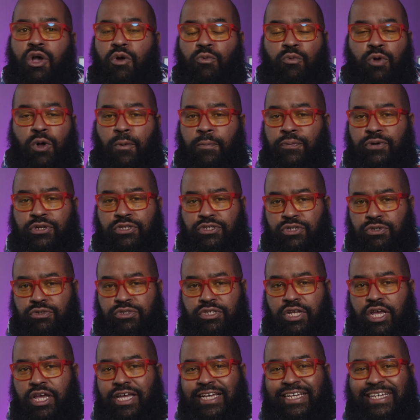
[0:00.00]
will
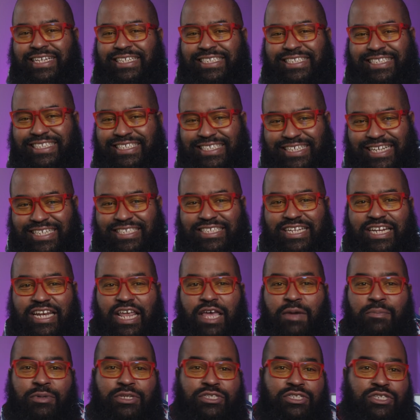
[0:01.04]
produce consistent
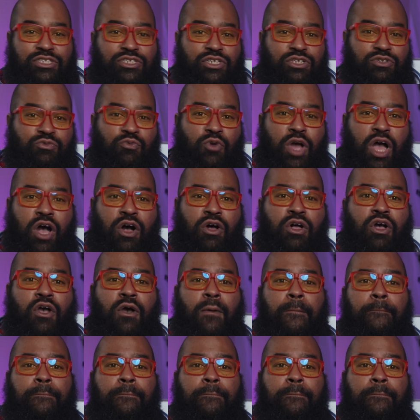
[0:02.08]
images as well,